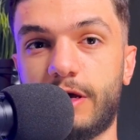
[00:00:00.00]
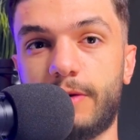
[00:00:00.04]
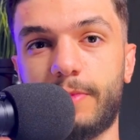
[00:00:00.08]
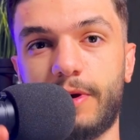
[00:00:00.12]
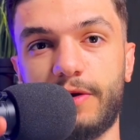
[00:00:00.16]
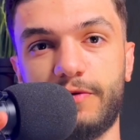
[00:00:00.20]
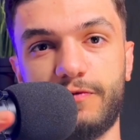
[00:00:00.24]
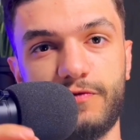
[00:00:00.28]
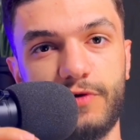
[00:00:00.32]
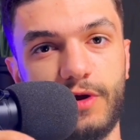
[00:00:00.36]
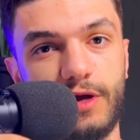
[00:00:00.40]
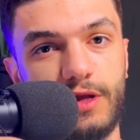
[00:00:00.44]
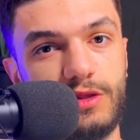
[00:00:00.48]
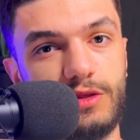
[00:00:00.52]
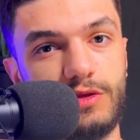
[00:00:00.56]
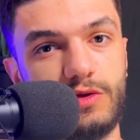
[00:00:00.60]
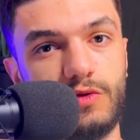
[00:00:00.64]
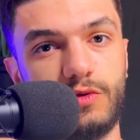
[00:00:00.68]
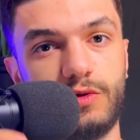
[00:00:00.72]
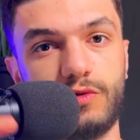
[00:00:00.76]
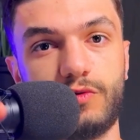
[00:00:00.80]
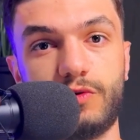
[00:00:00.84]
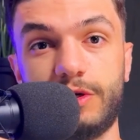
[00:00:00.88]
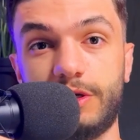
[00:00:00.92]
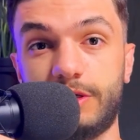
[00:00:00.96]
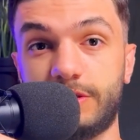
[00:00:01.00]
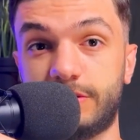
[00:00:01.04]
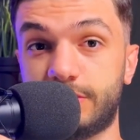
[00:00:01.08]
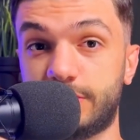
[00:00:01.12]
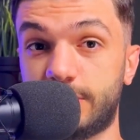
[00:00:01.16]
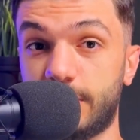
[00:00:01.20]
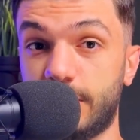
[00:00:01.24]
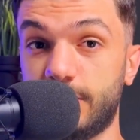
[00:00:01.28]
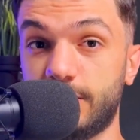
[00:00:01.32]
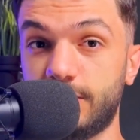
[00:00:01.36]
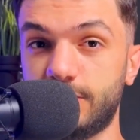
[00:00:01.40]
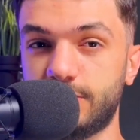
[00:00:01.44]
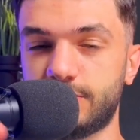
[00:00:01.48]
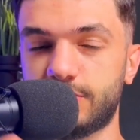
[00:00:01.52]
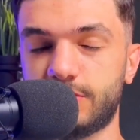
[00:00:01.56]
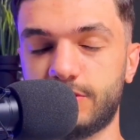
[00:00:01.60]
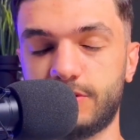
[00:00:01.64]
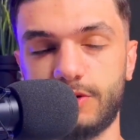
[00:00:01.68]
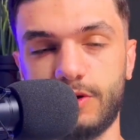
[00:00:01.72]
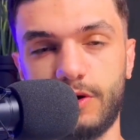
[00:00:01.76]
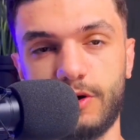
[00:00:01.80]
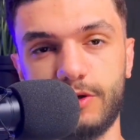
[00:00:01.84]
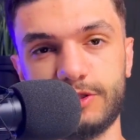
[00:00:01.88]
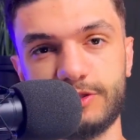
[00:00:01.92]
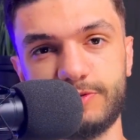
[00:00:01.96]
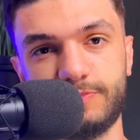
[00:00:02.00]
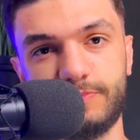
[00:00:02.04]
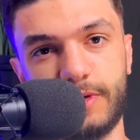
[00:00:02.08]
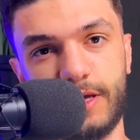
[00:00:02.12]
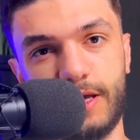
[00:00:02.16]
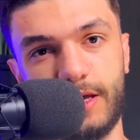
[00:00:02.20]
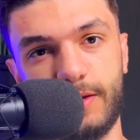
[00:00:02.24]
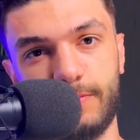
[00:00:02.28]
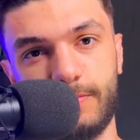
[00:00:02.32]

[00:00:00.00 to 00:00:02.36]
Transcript: my friend you increase sales not spam